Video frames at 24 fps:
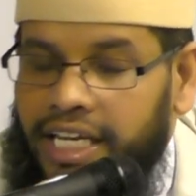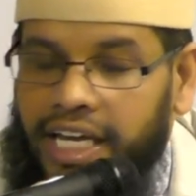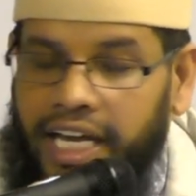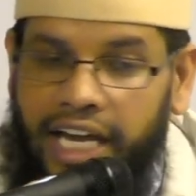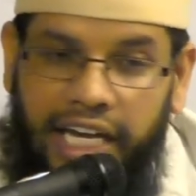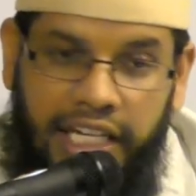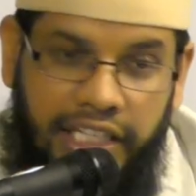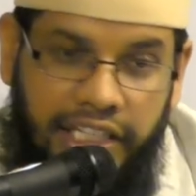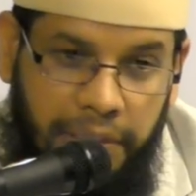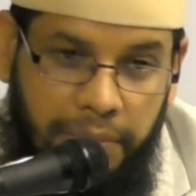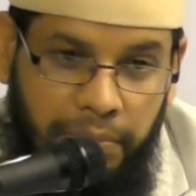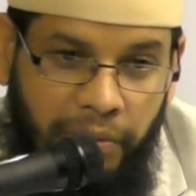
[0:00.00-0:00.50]

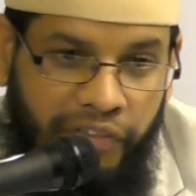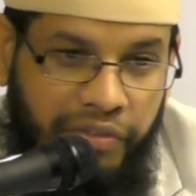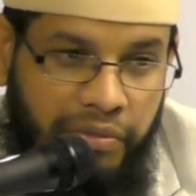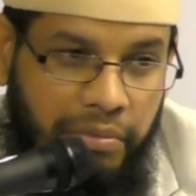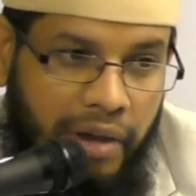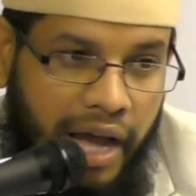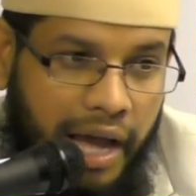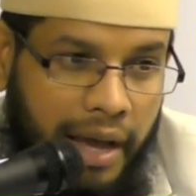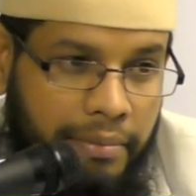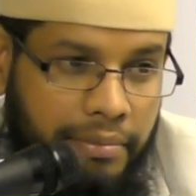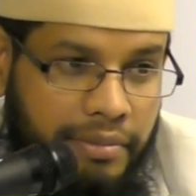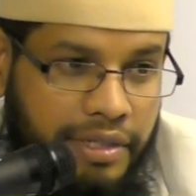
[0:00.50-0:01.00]
and the Prophet
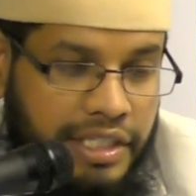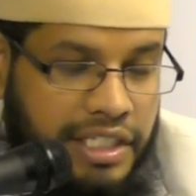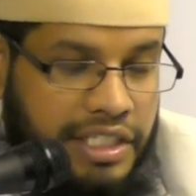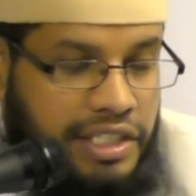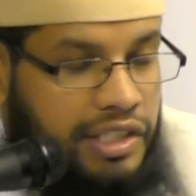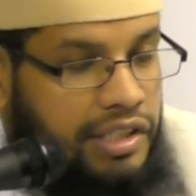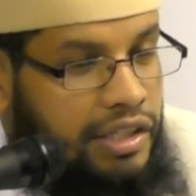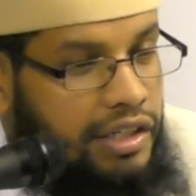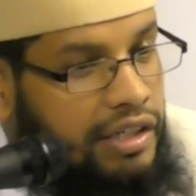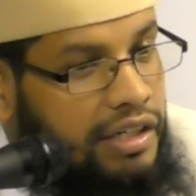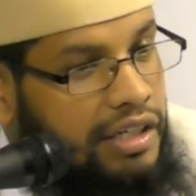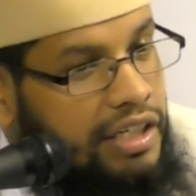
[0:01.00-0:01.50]
Muhammad is
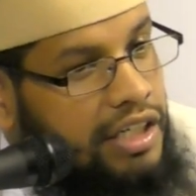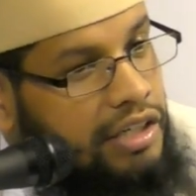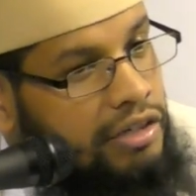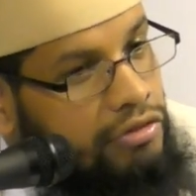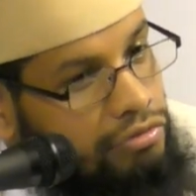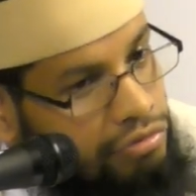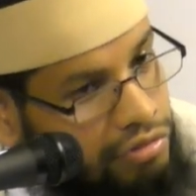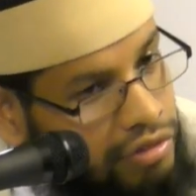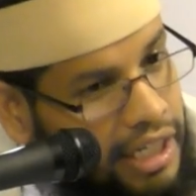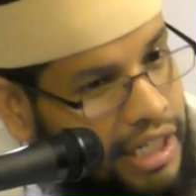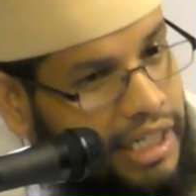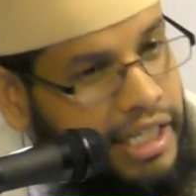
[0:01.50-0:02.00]
the
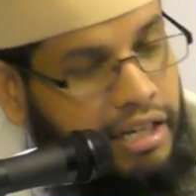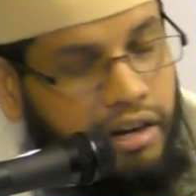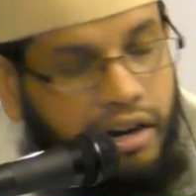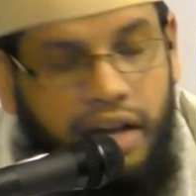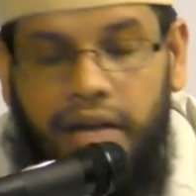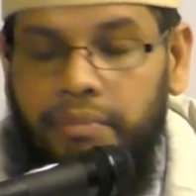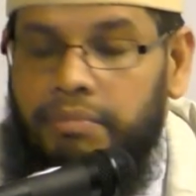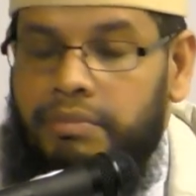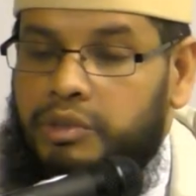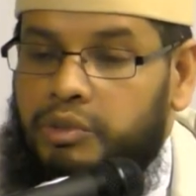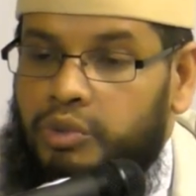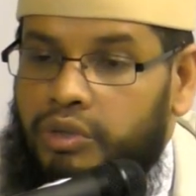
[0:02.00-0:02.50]
really
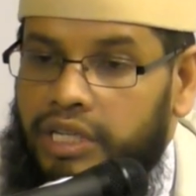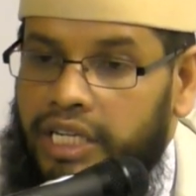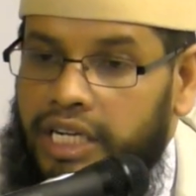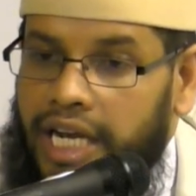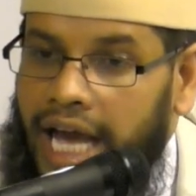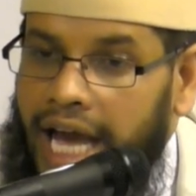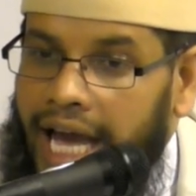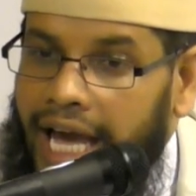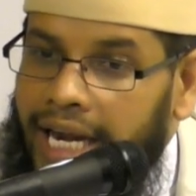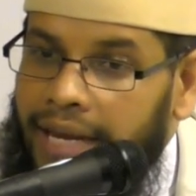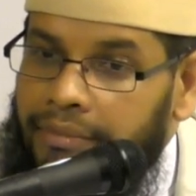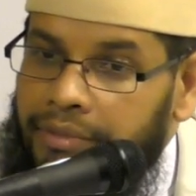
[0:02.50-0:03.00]
rahmatul lil
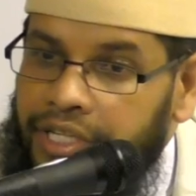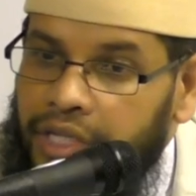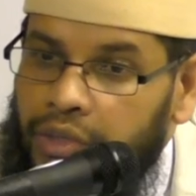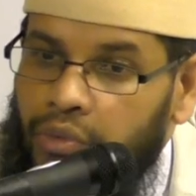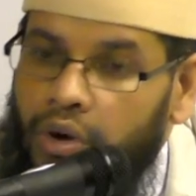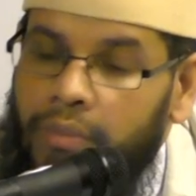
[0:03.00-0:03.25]
alameen.